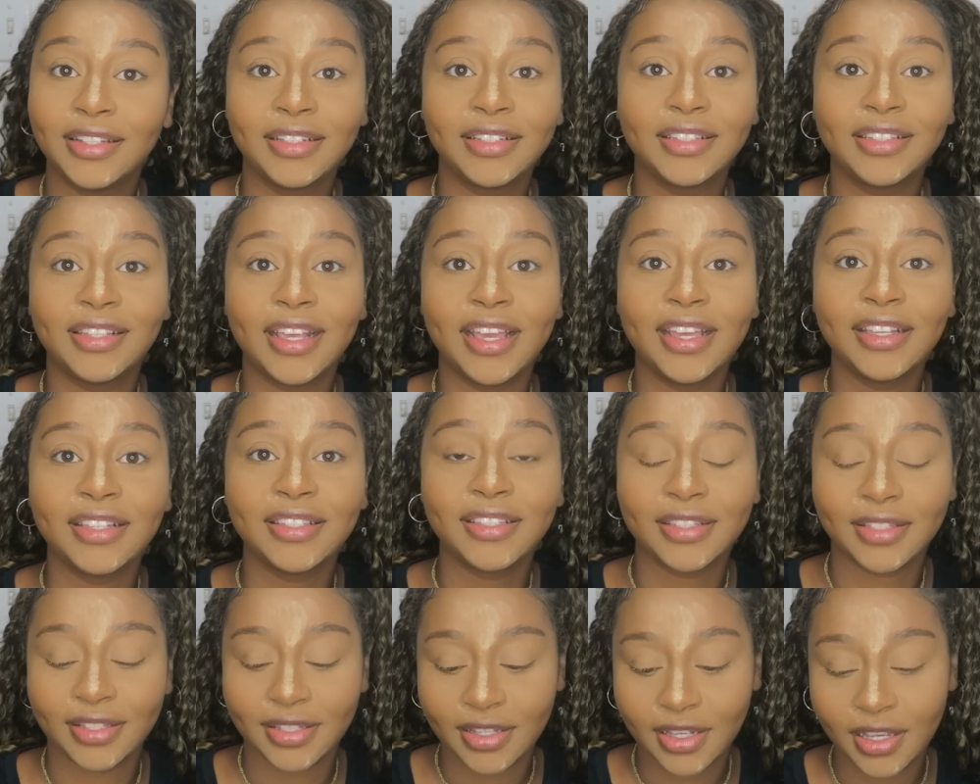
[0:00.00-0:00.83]
Sis,
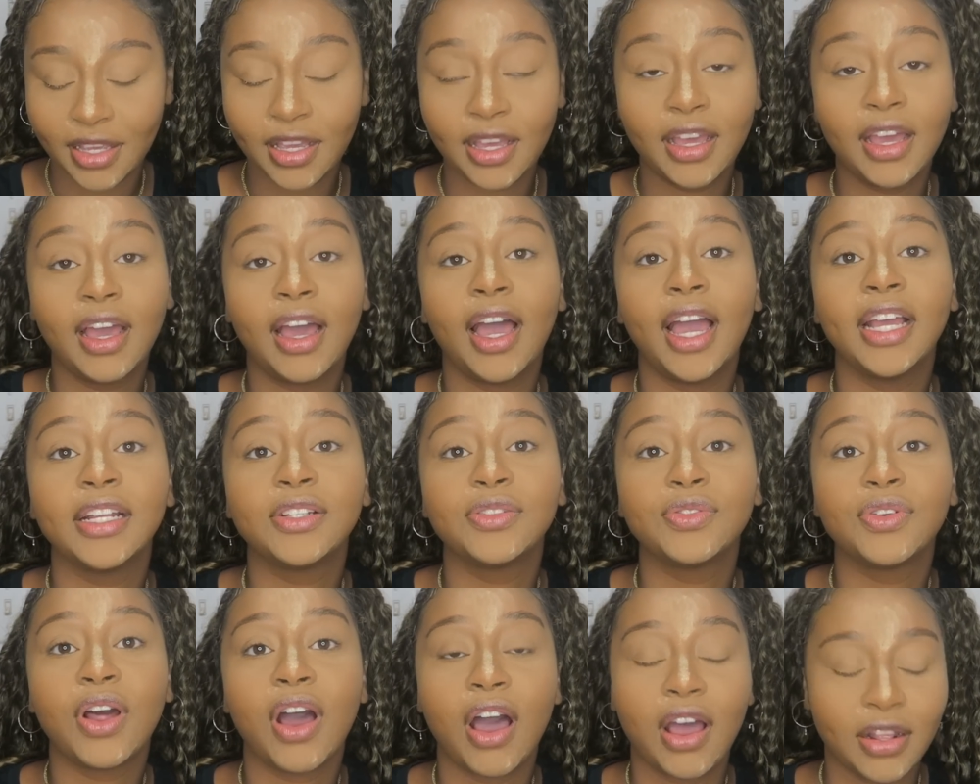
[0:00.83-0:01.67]
I
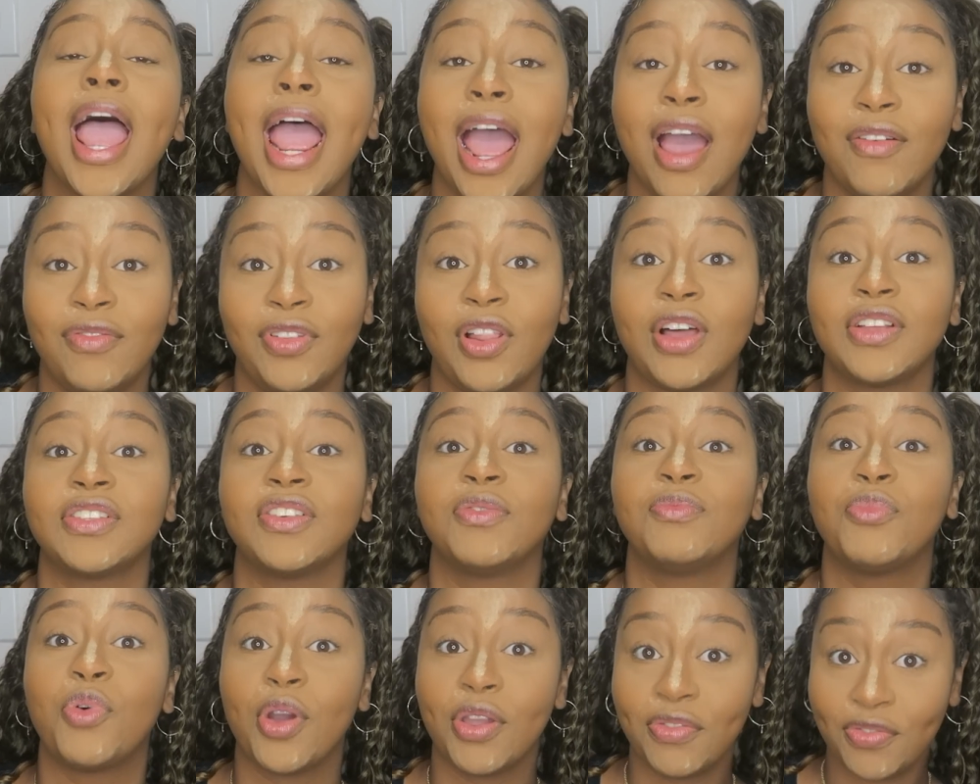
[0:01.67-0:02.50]
do not. I have lots
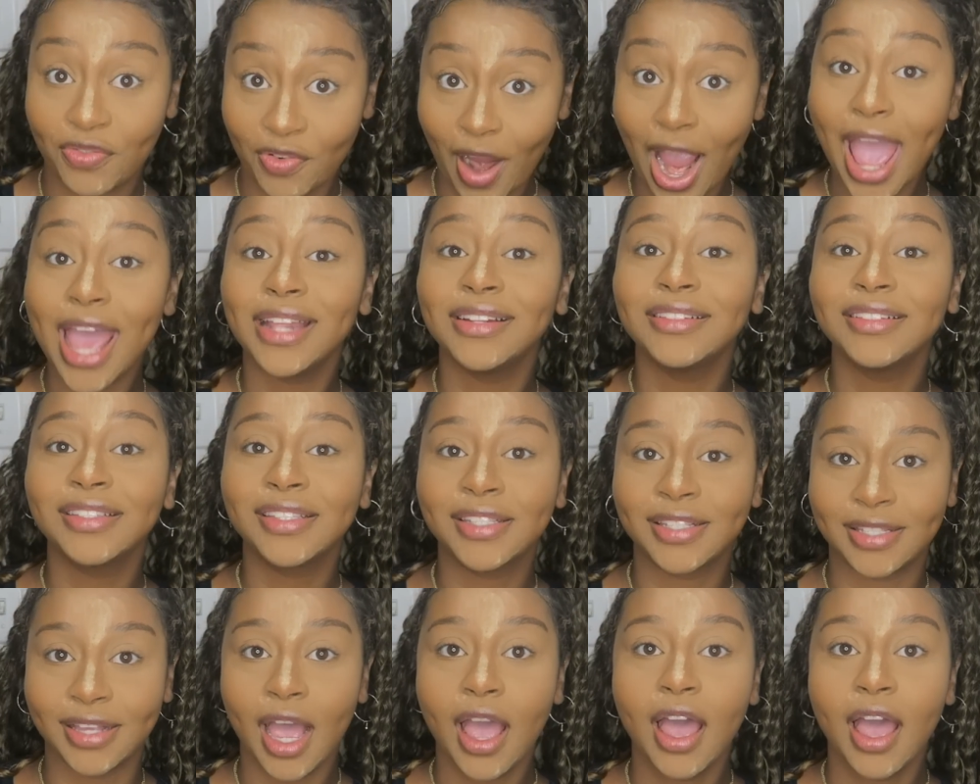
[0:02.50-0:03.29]
of boyfriends.